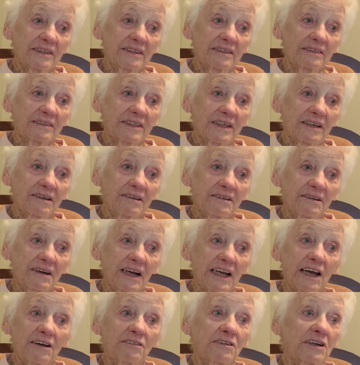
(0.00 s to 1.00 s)
So I
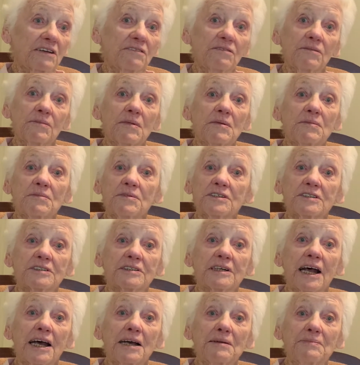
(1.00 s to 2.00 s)
can't even remember his
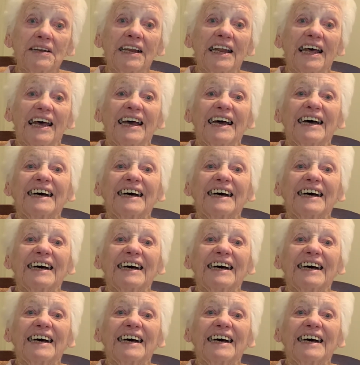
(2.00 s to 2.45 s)
name.